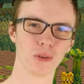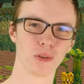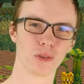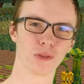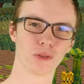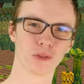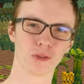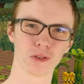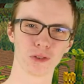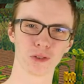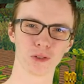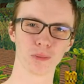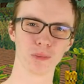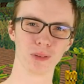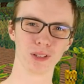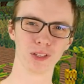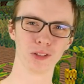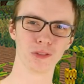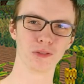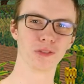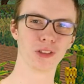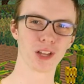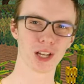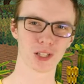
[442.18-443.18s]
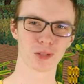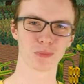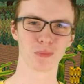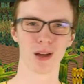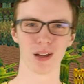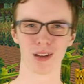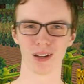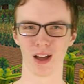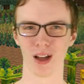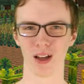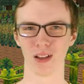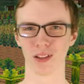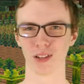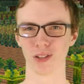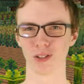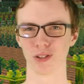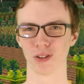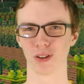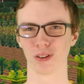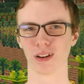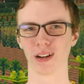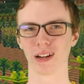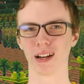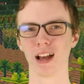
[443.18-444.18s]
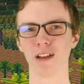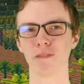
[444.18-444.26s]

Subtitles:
for me to flex my knowledge, alright?